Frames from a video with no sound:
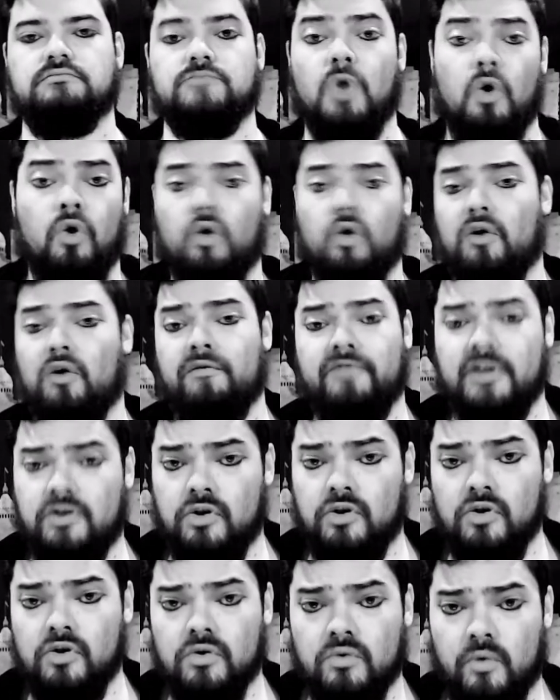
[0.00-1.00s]
Or if they
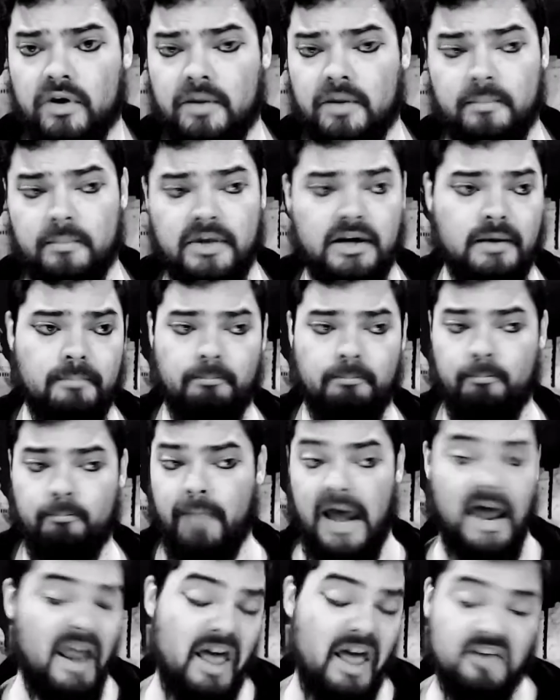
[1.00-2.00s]
do want to be
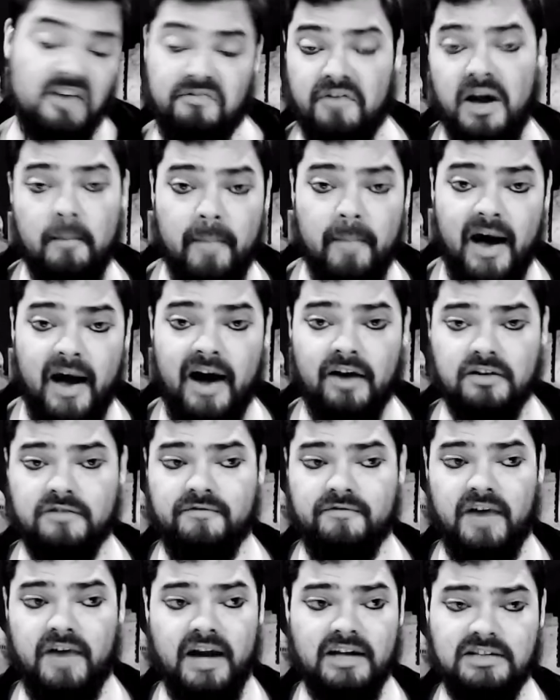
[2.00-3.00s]
badass vampires
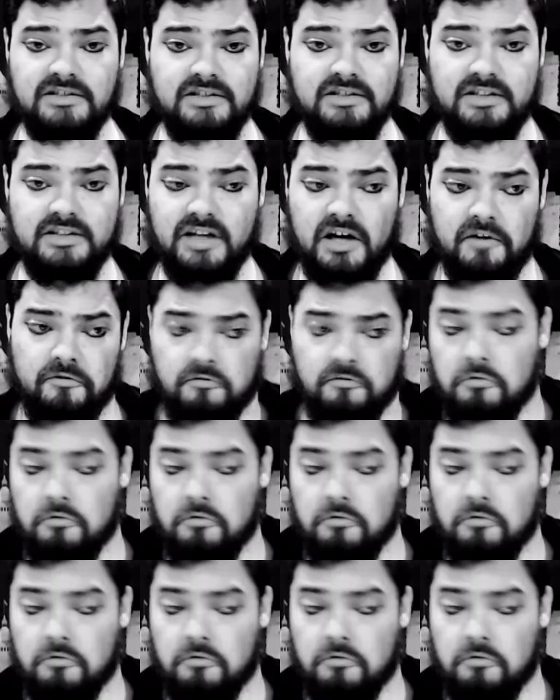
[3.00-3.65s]
fighting stuff,